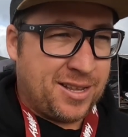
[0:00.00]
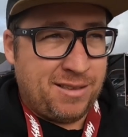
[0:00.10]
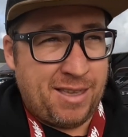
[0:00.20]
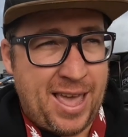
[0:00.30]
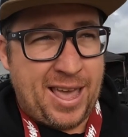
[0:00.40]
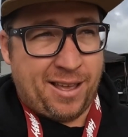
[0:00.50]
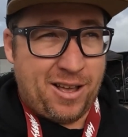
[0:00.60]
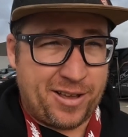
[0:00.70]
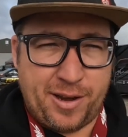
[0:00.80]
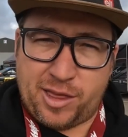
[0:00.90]
yeah, I
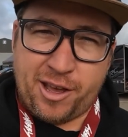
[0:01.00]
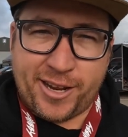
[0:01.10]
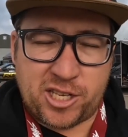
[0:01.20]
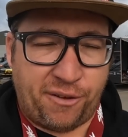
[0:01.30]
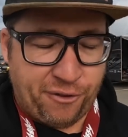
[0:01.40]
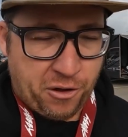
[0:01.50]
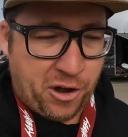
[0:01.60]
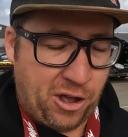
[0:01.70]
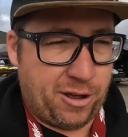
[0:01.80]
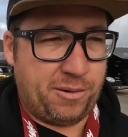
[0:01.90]
got a 32
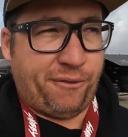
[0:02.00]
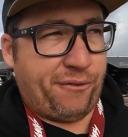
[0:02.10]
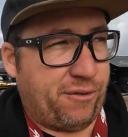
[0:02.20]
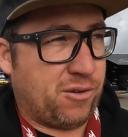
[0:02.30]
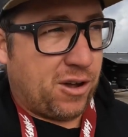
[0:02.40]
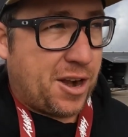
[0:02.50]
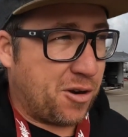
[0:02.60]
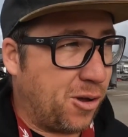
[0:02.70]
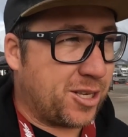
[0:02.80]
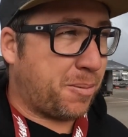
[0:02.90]
4-door with 400
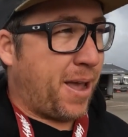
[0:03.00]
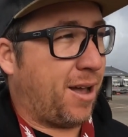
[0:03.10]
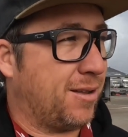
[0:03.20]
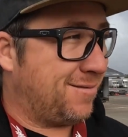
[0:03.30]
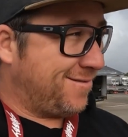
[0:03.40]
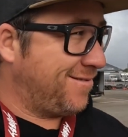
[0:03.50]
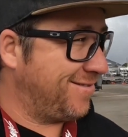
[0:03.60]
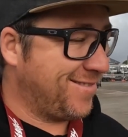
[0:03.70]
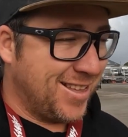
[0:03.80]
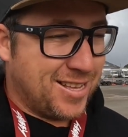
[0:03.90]
horsepower.
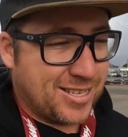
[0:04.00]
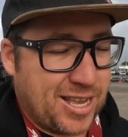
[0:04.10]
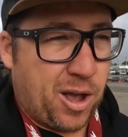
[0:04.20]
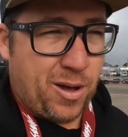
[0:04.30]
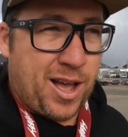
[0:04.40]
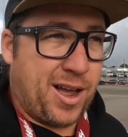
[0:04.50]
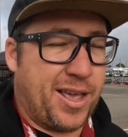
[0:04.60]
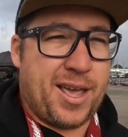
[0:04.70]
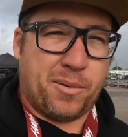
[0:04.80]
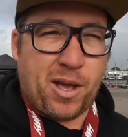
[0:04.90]
So
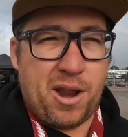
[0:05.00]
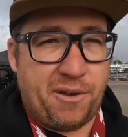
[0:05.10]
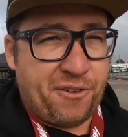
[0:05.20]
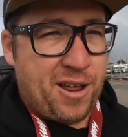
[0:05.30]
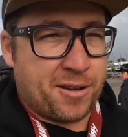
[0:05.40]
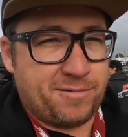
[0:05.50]
yeah, we're going to have fun.